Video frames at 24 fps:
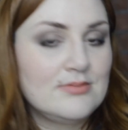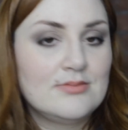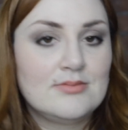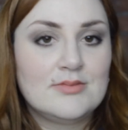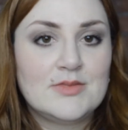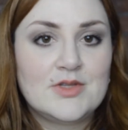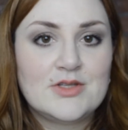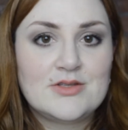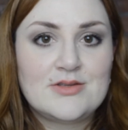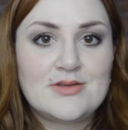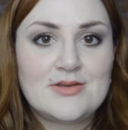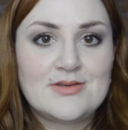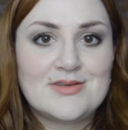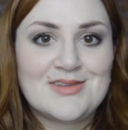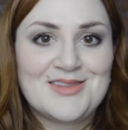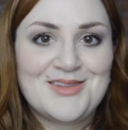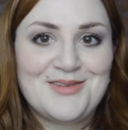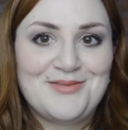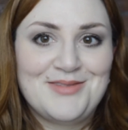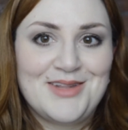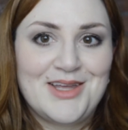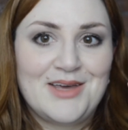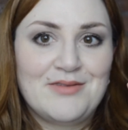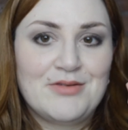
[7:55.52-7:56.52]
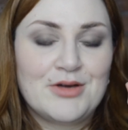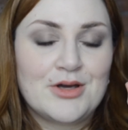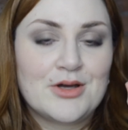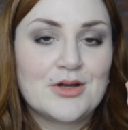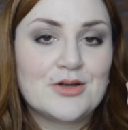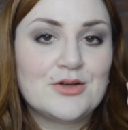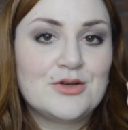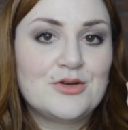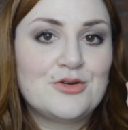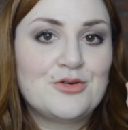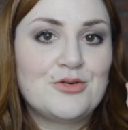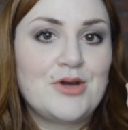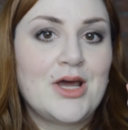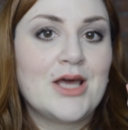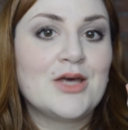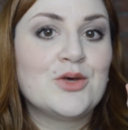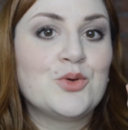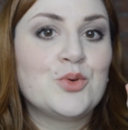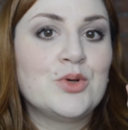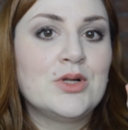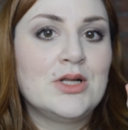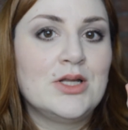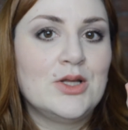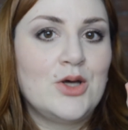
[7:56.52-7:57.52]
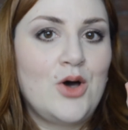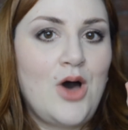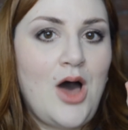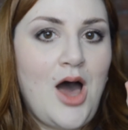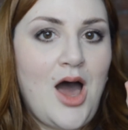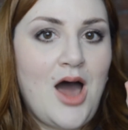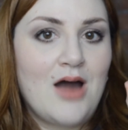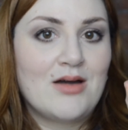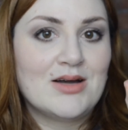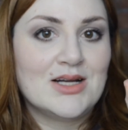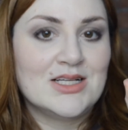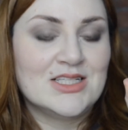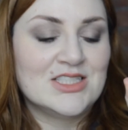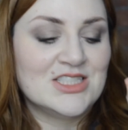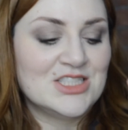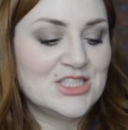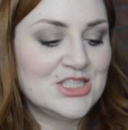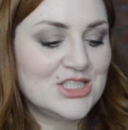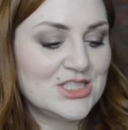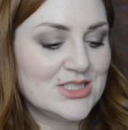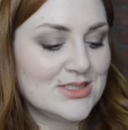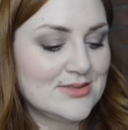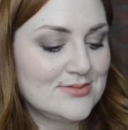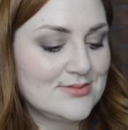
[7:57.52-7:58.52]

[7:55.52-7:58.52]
This is in the flavor Tranquil Orange.